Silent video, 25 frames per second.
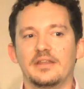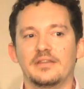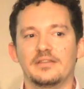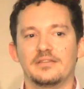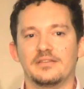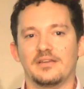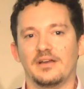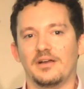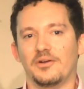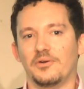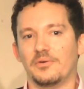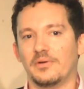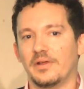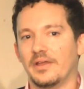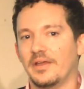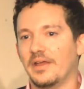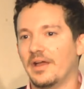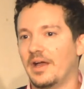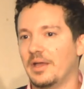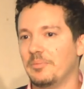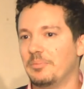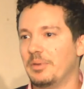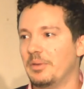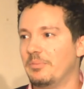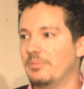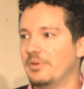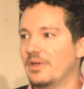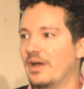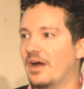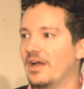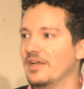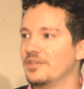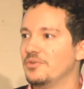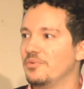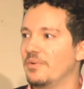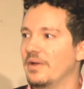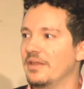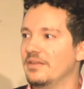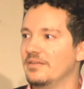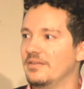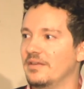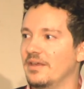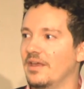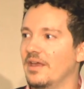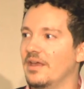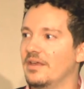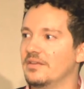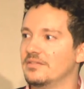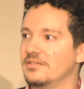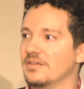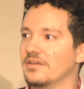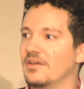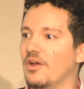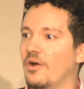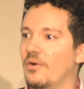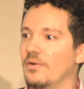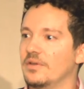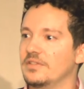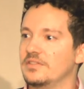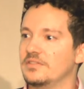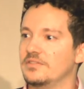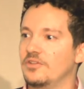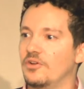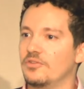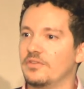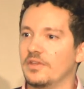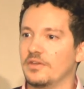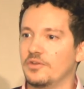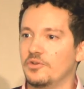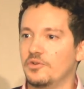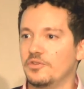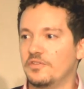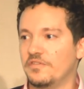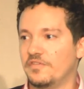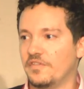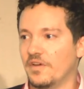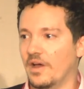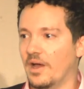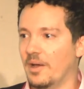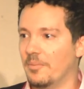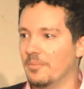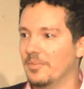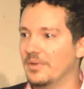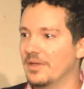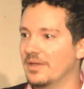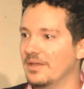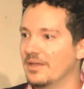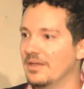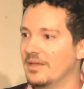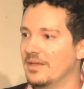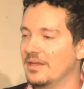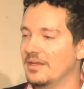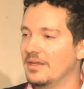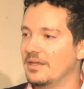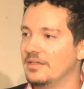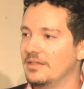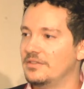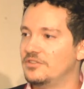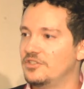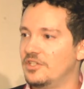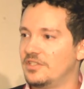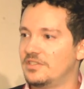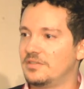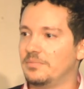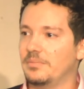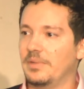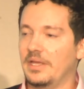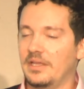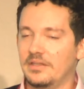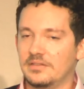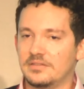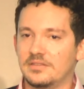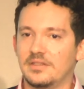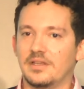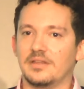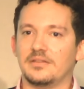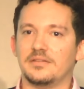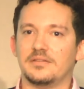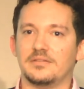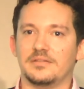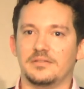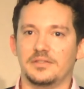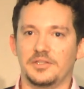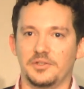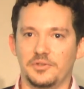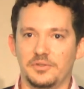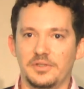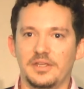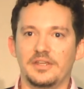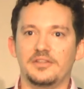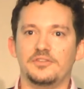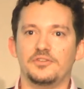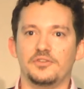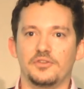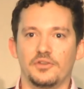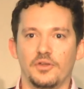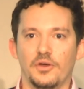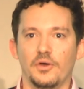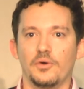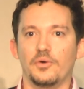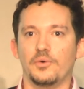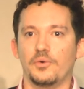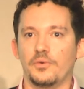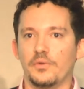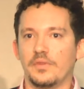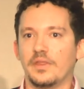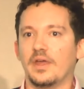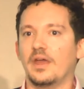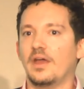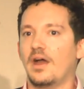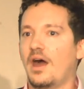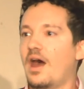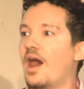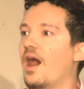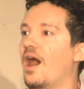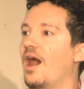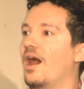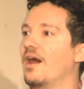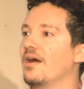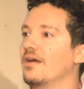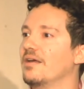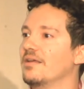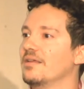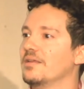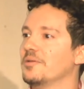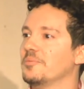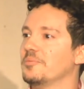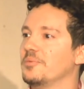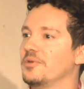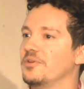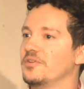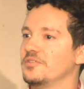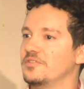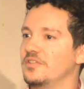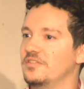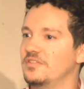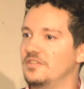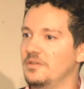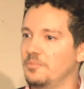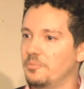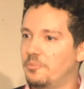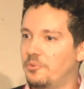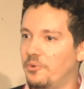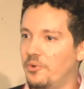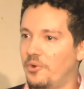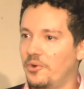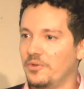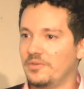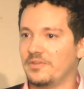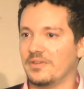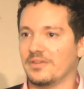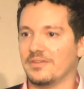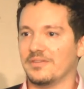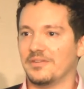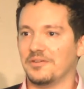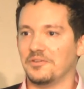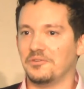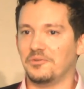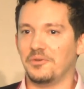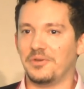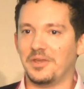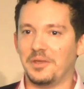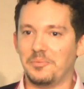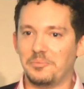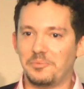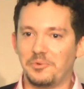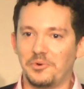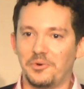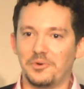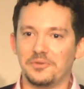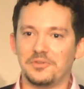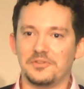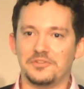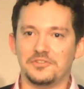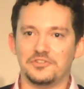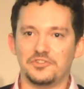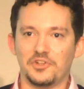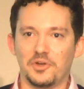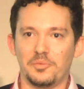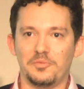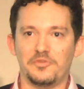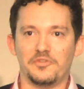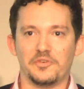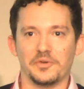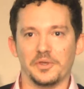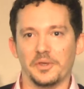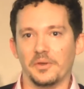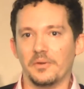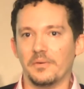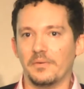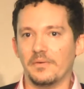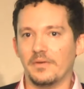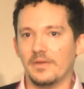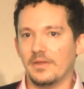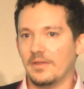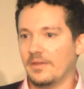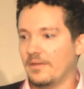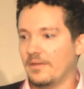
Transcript: INTA or AIPPI 20 years ago is not a good firm. It just means that you need to know who they are because it's important. They're doing an important job for you.